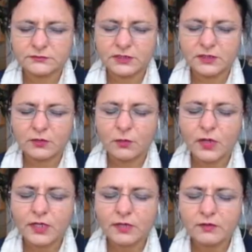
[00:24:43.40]
what
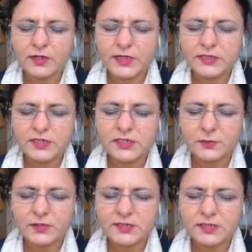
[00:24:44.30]
kind of relationship they
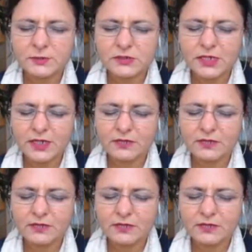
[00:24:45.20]
seem to have.